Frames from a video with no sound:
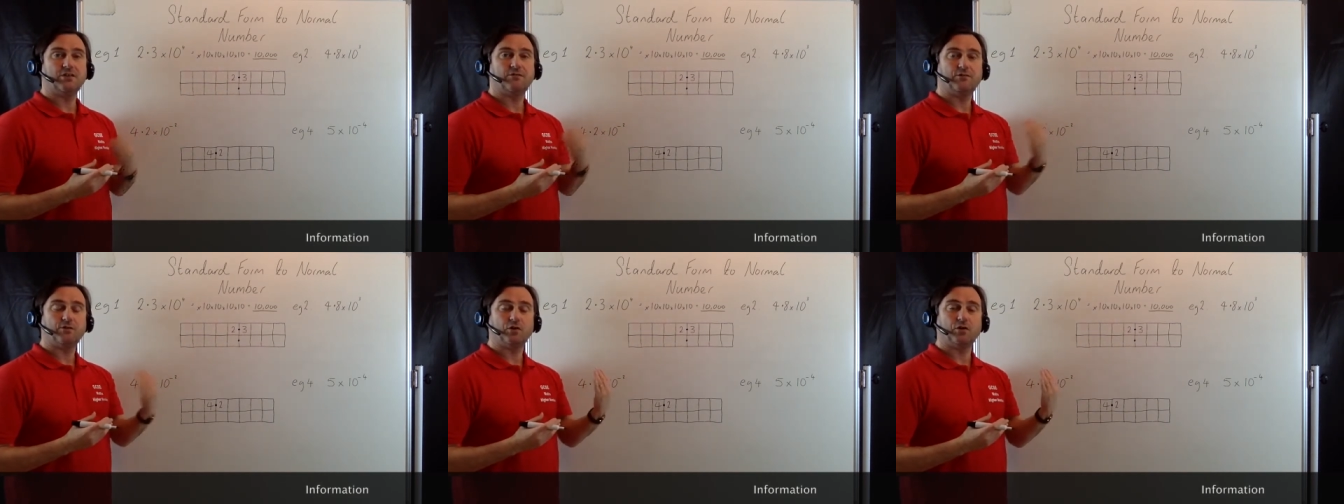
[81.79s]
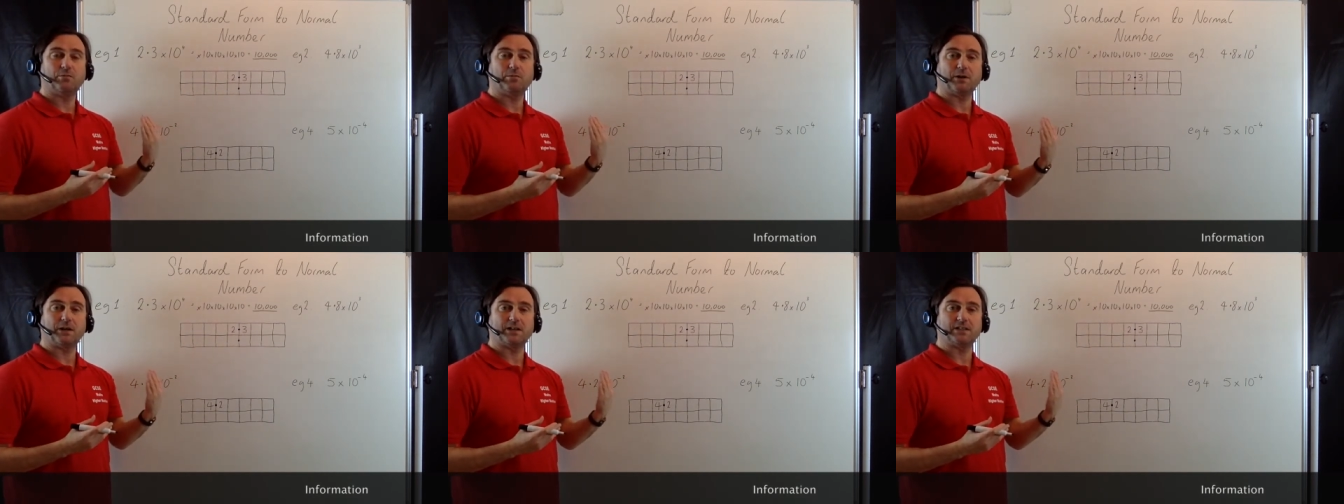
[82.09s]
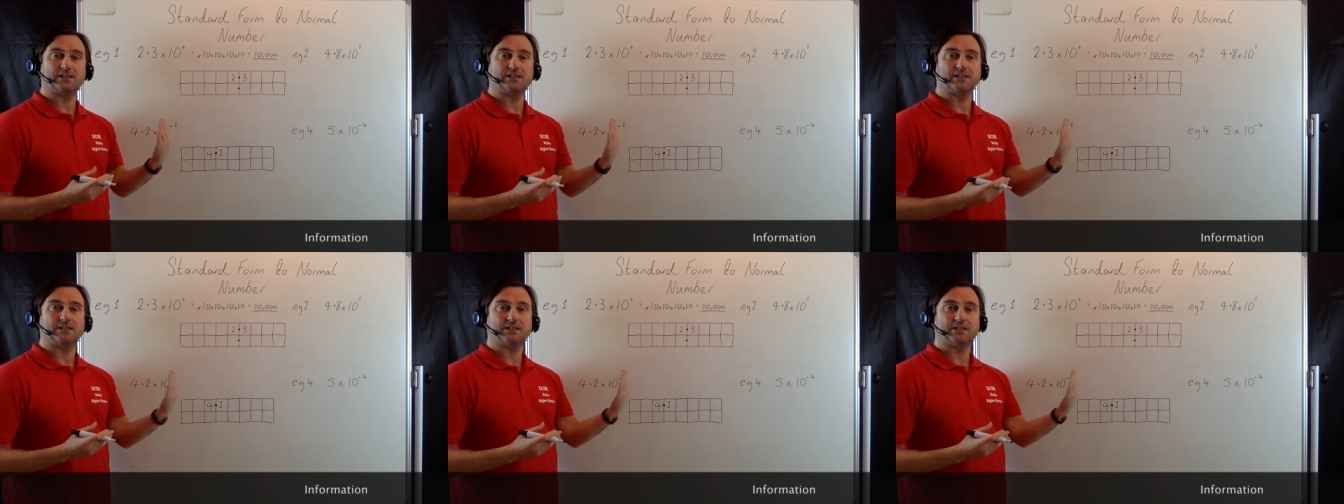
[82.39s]
4
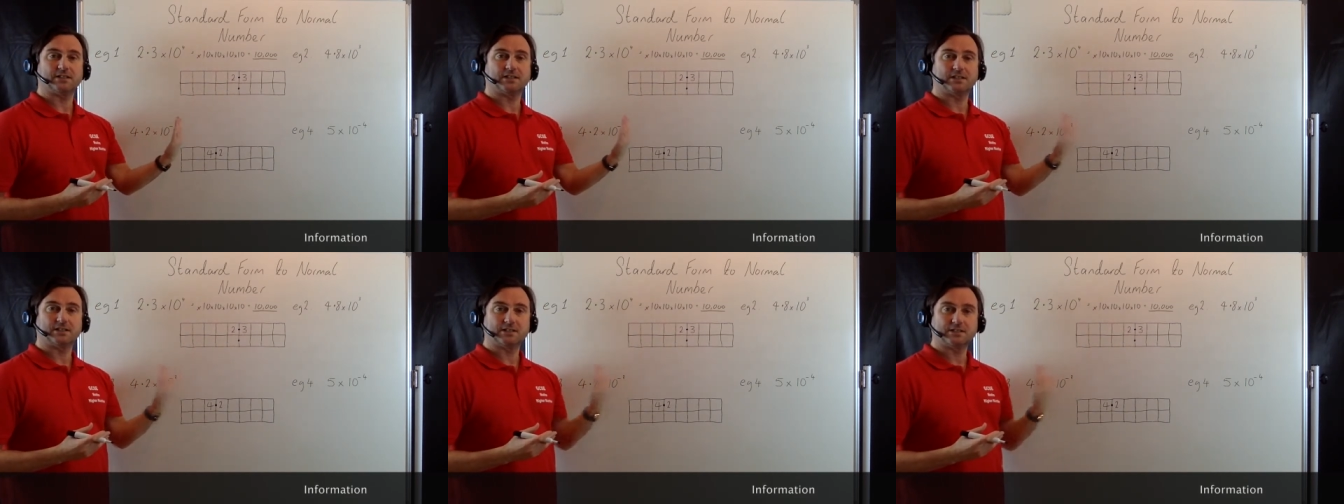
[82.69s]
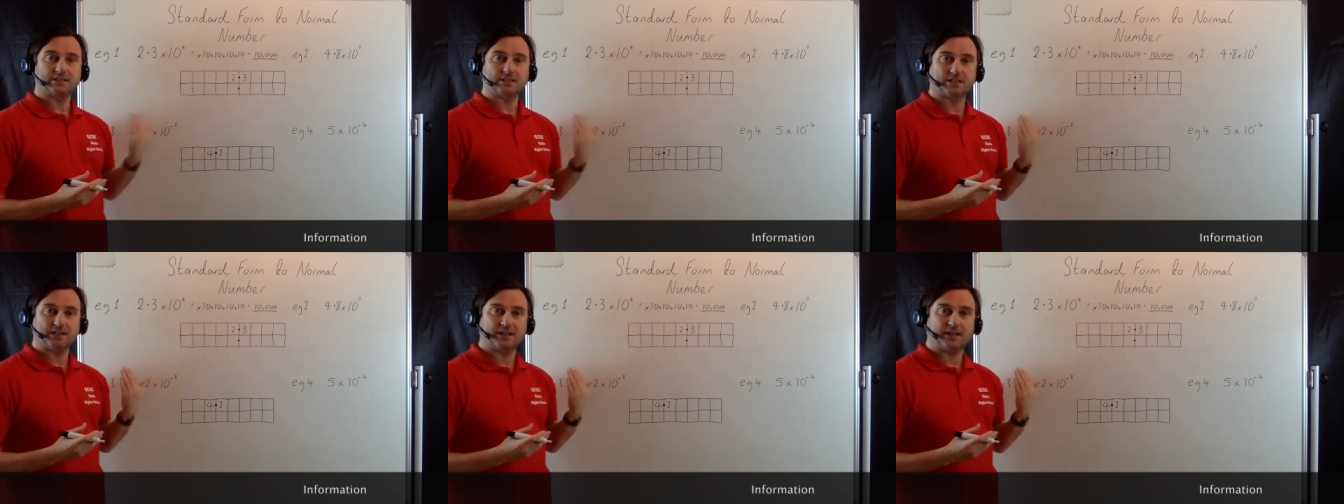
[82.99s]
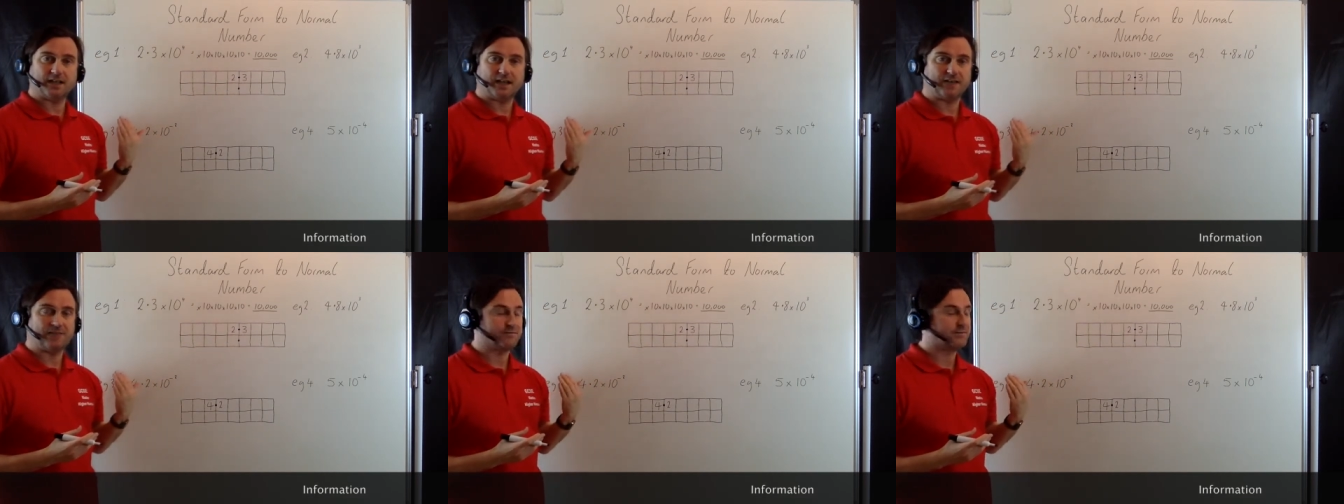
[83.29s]
places to the
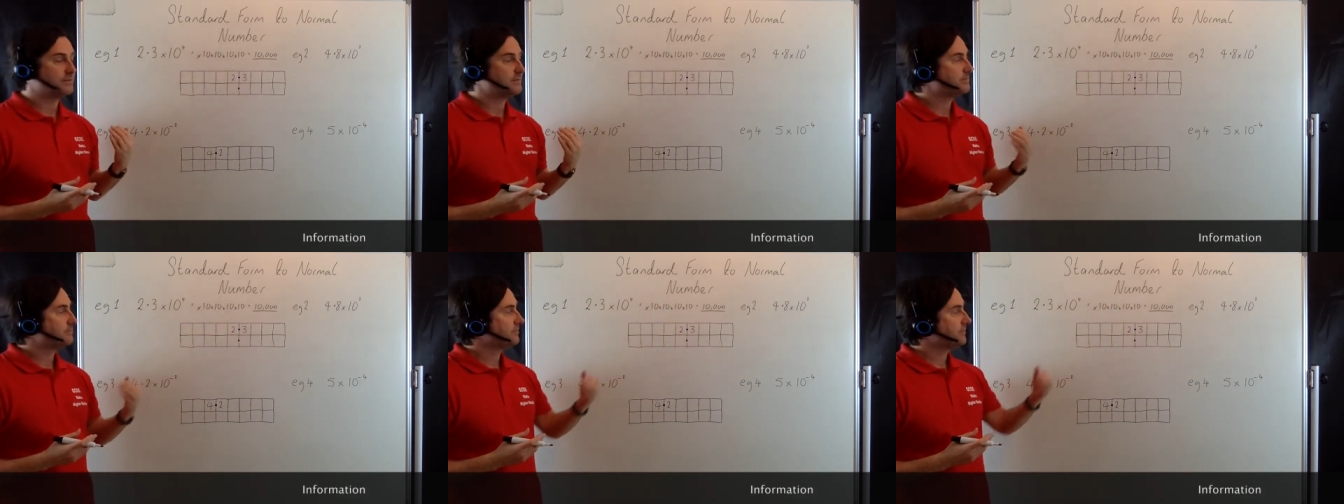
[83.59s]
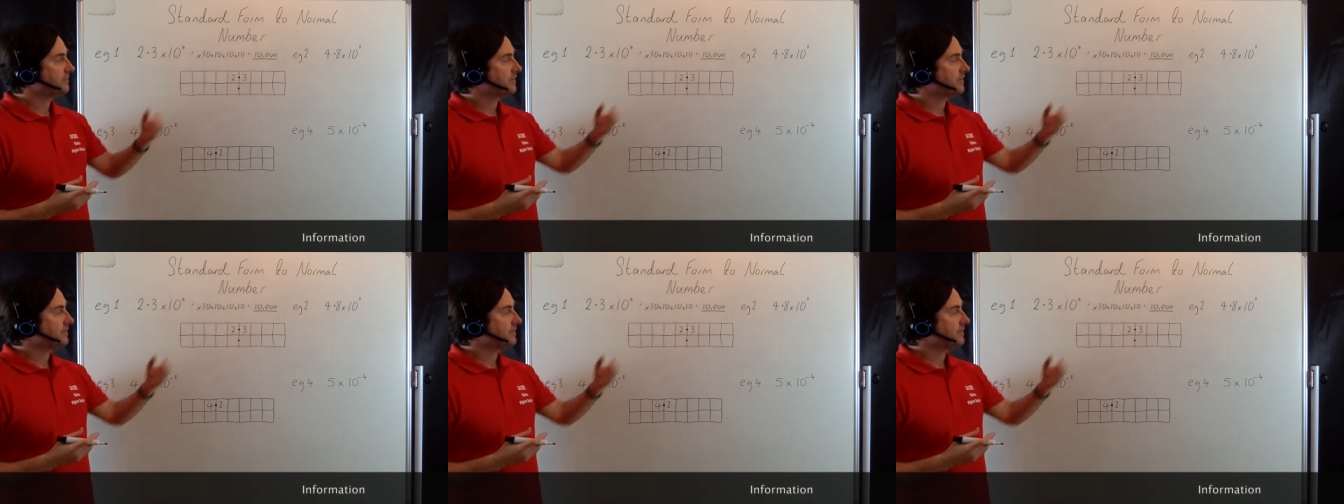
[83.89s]
left.